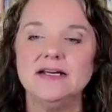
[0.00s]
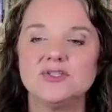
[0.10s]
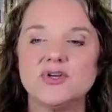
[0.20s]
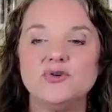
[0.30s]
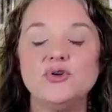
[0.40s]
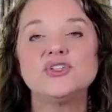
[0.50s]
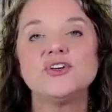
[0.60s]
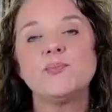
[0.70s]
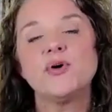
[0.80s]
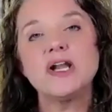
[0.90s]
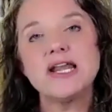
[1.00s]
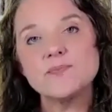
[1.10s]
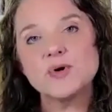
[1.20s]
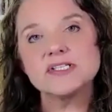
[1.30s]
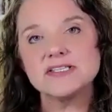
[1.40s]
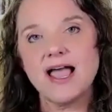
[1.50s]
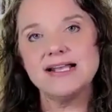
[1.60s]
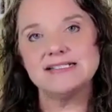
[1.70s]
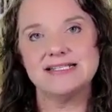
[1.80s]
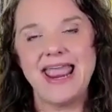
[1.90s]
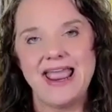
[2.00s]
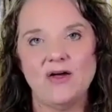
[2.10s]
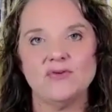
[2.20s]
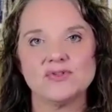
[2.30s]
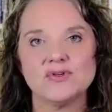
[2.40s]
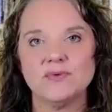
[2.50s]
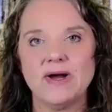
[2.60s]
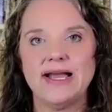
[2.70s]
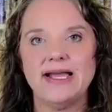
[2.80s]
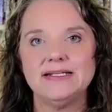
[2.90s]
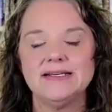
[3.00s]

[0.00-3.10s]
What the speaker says: So use of precise nouns, right?